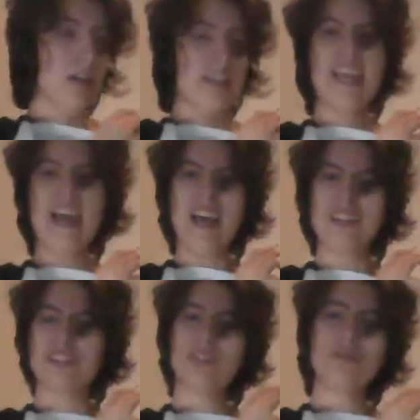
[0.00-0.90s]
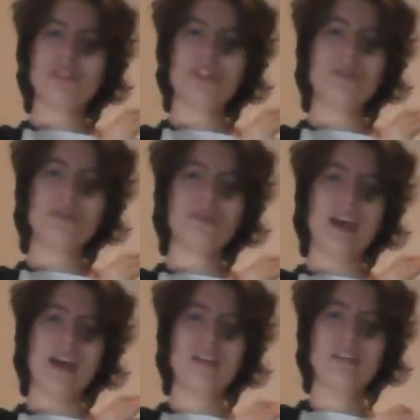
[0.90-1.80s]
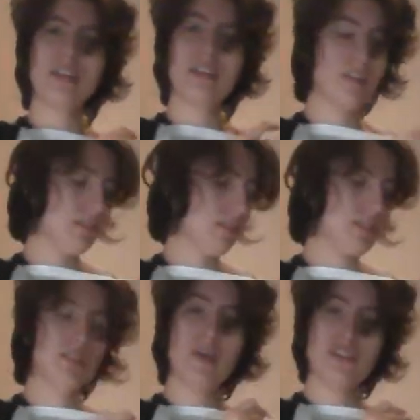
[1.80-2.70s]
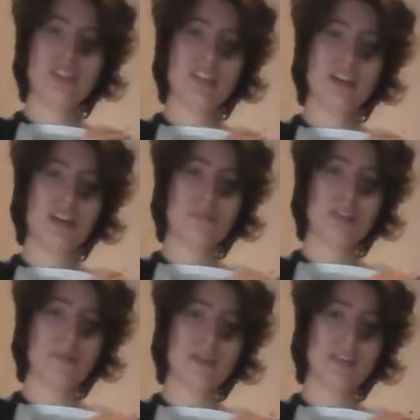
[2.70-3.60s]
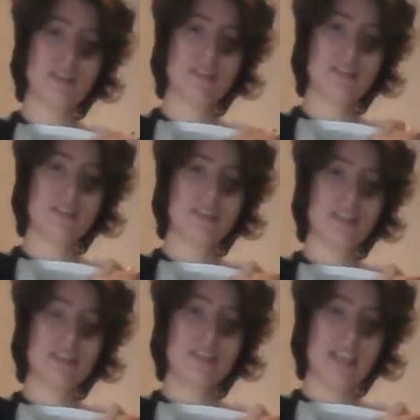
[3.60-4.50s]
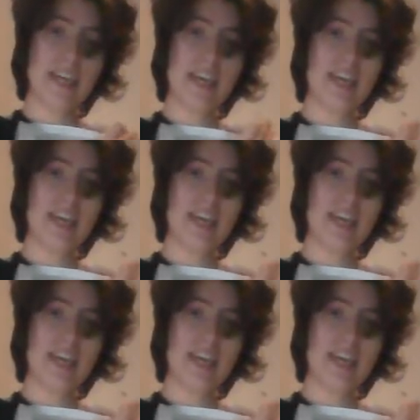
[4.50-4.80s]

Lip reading: yeah, don't do that, especially not on purpose. Seek